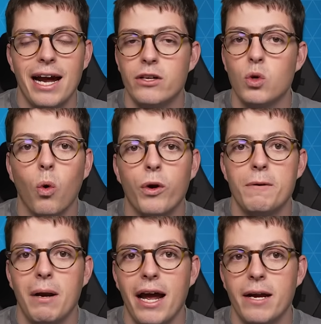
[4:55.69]
and is already
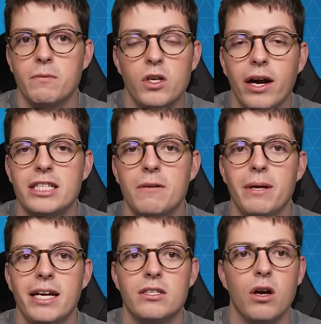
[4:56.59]
playing 90
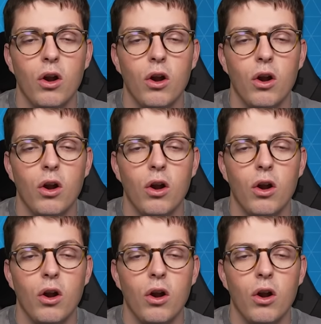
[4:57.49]
minutes